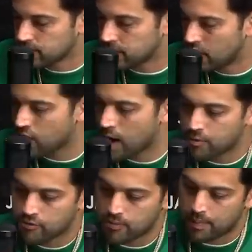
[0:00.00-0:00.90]
I would hop
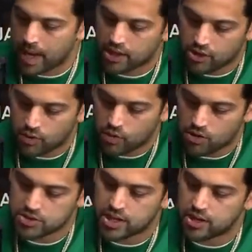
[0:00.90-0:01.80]
over my backyard wall,
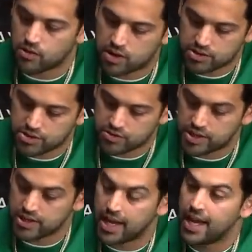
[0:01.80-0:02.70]
skate across the
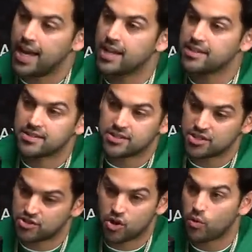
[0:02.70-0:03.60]
street,
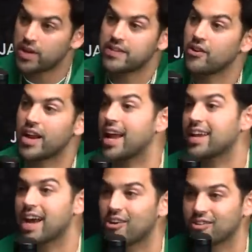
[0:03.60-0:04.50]
just go in there and
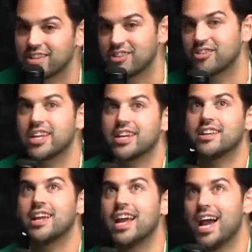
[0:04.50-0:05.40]
hang out. Little
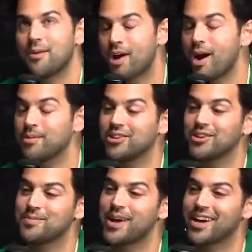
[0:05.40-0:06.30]
kid, probably
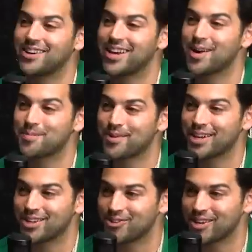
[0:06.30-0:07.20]
looking back on now,
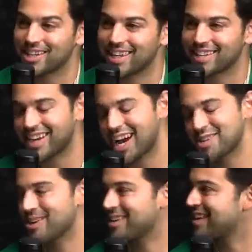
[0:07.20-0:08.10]
pretty annoying. Like the guys
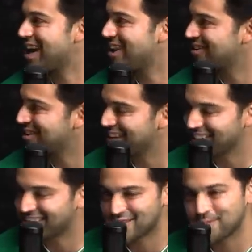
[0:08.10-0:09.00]
behind the counter,
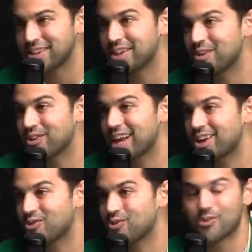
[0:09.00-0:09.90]
like to me, they were
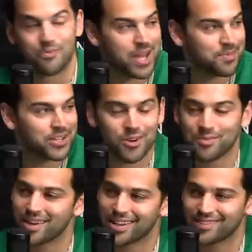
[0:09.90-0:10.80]
like grown men, but they were
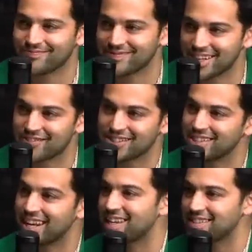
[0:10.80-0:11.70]
probably like
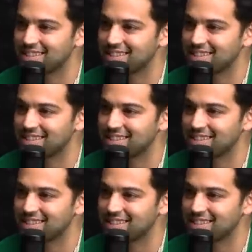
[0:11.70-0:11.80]
17, 18,